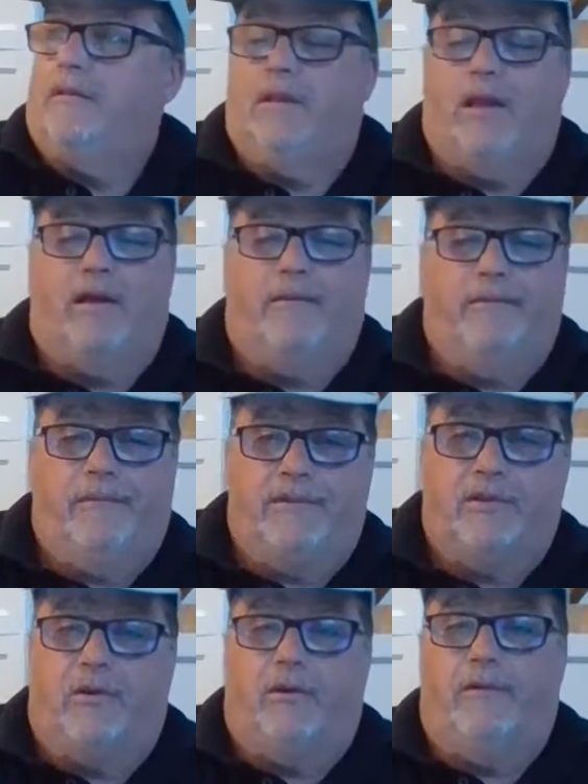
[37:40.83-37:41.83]
No,
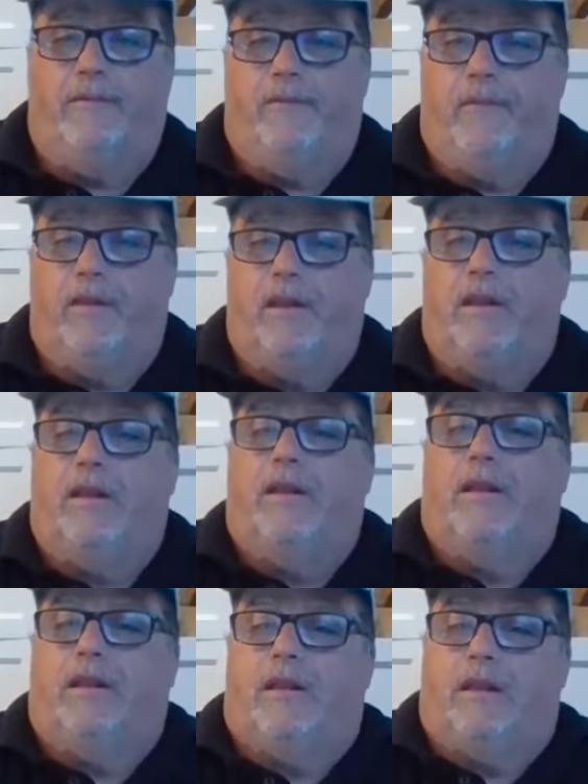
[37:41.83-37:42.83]
it's all right.
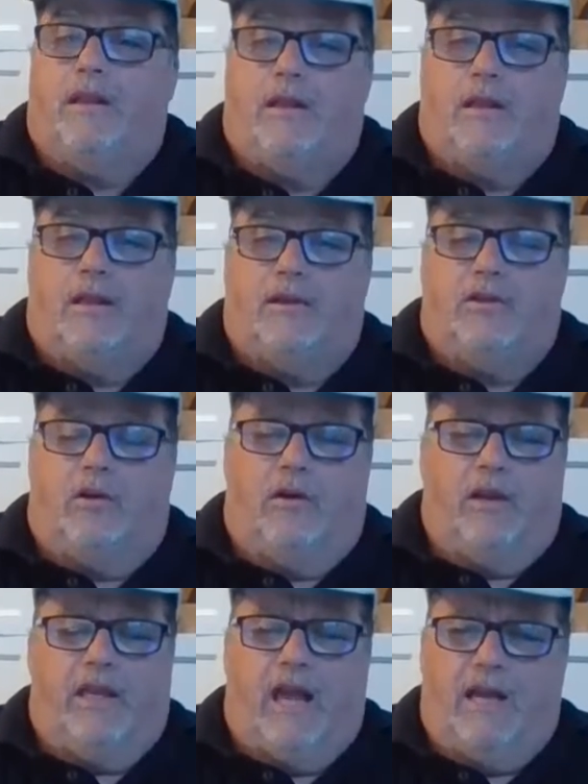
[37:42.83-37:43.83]
It's all
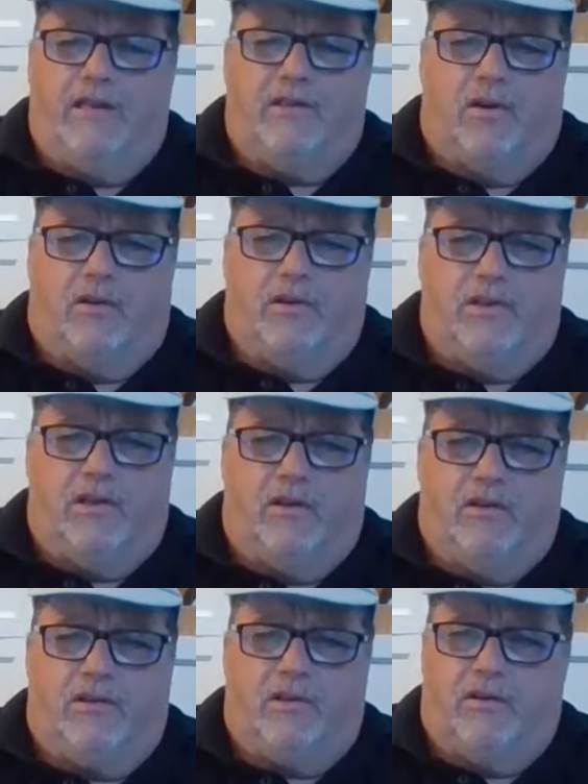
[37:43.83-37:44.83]
right. Kate's eyes. She
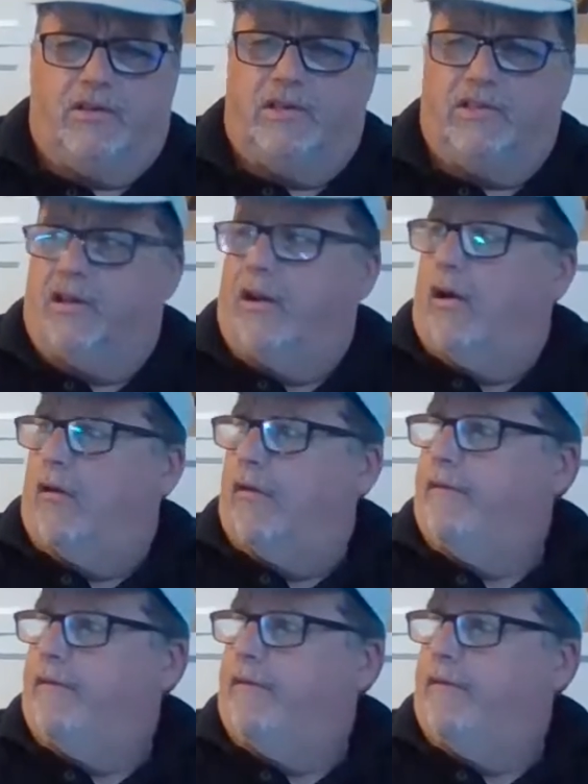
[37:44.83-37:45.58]
looks like she's in a horror